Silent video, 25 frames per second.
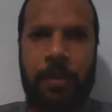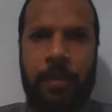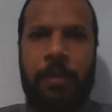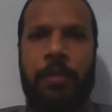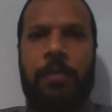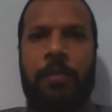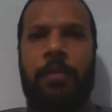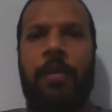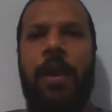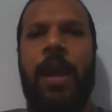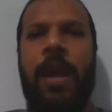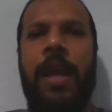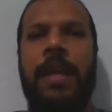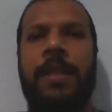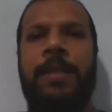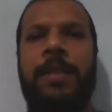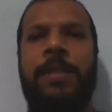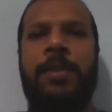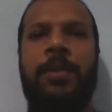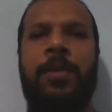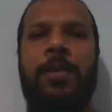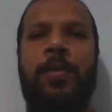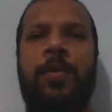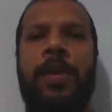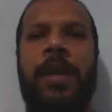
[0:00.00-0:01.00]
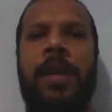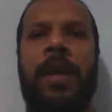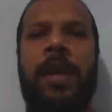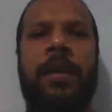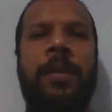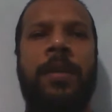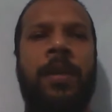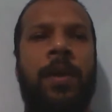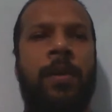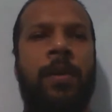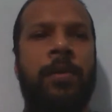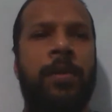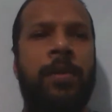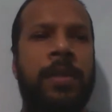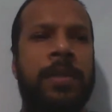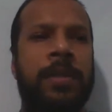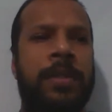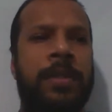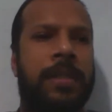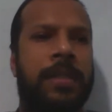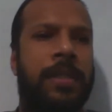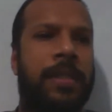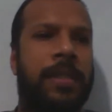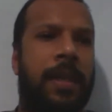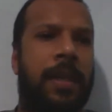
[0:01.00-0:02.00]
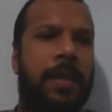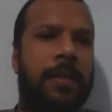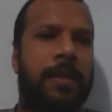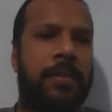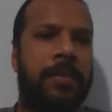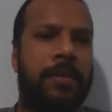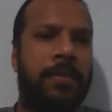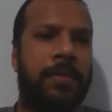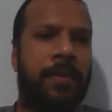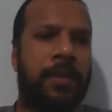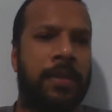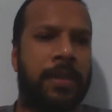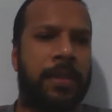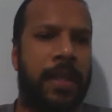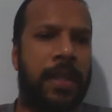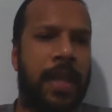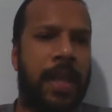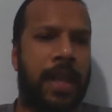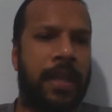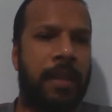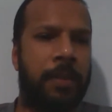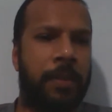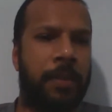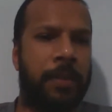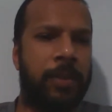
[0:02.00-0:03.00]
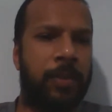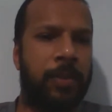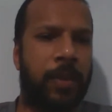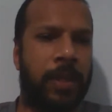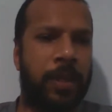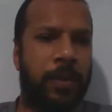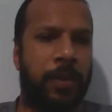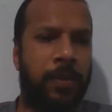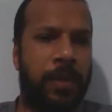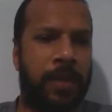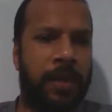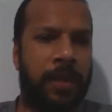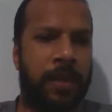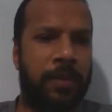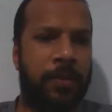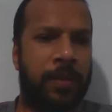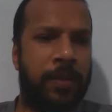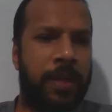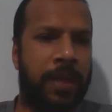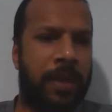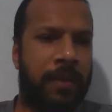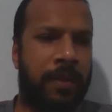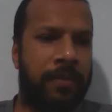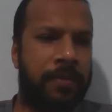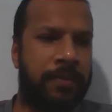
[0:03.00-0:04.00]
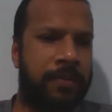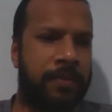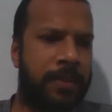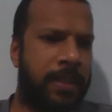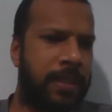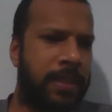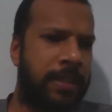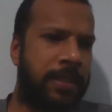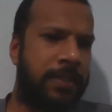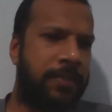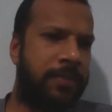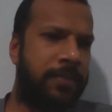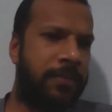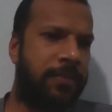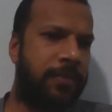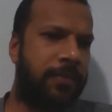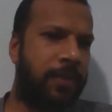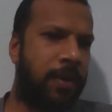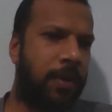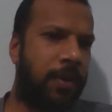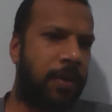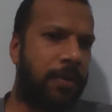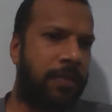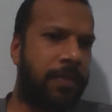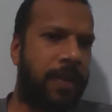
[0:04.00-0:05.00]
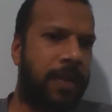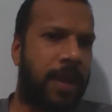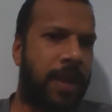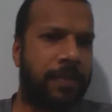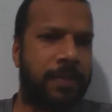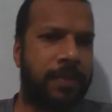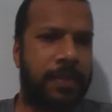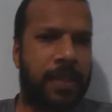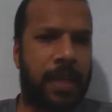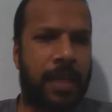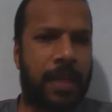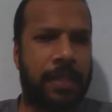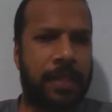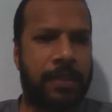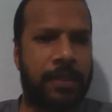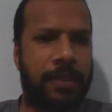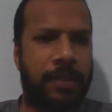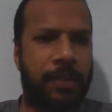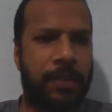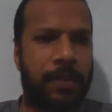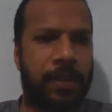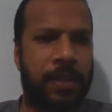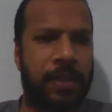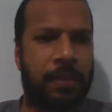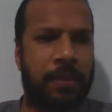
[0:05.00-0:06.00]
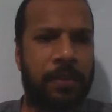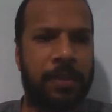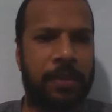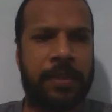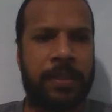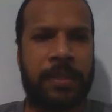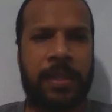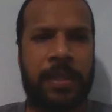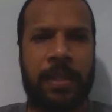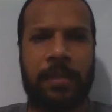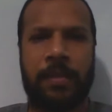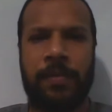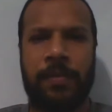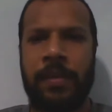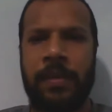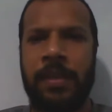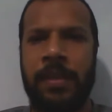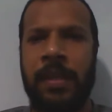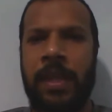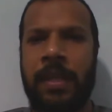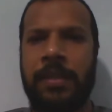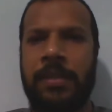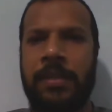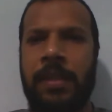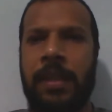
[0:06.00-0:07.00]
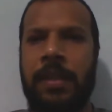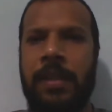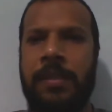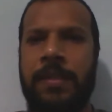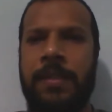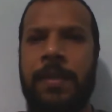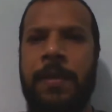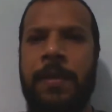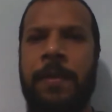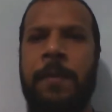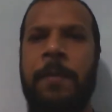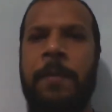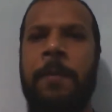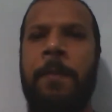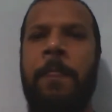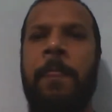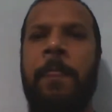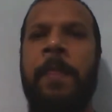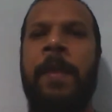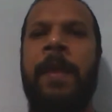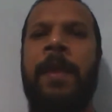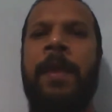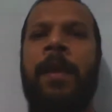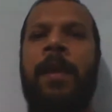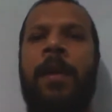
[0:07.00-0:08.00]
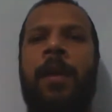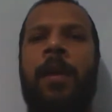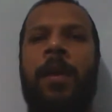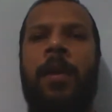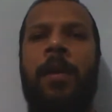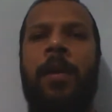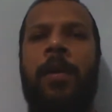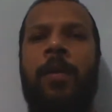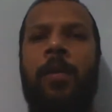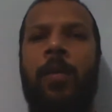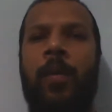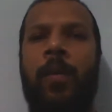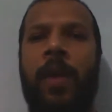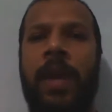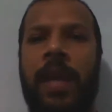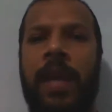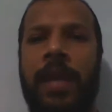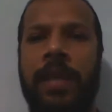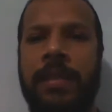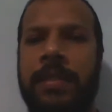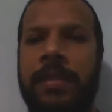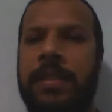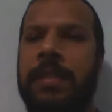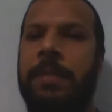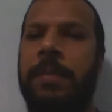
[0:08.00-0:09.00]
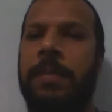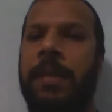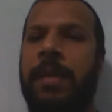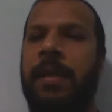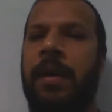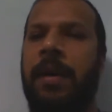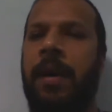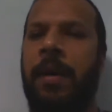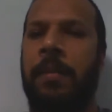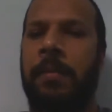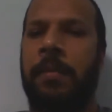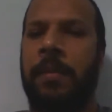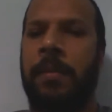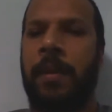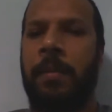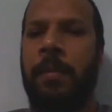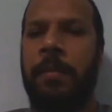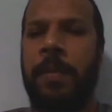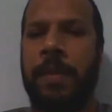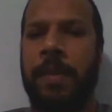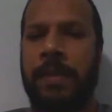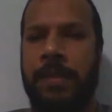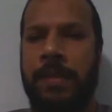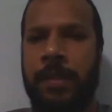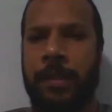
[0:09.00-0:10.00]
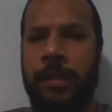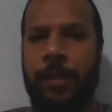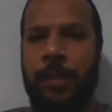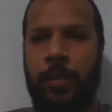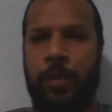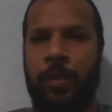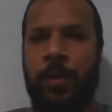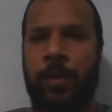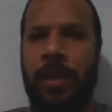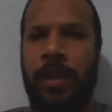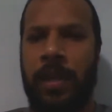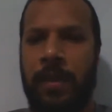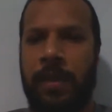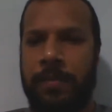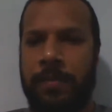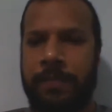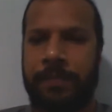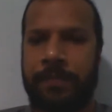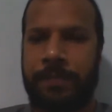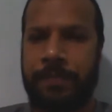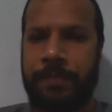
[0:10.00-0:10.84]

Right. So we are now going to start on slide number 21, and we have just 4 or 5 slides to do, and then we'll start off with next lecture. Ways to become a business owner.